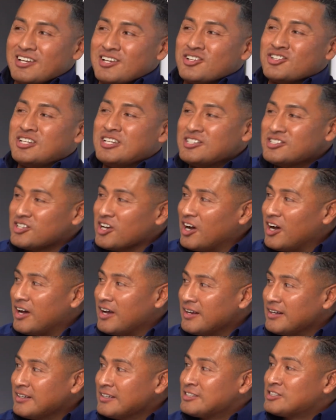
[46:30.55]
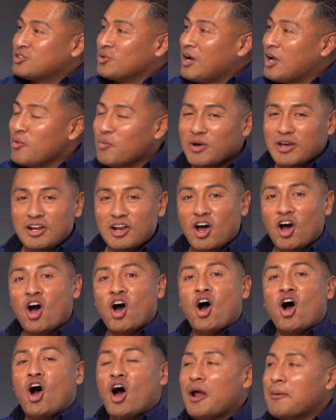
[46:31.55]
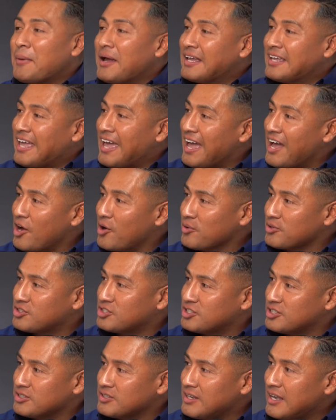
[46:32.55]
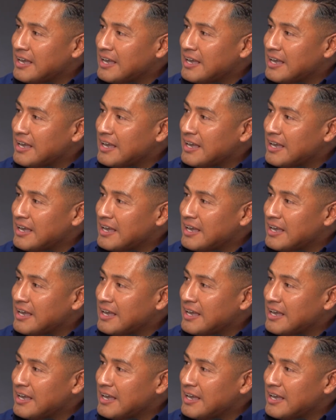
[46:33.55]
She's gone. So I went on my couch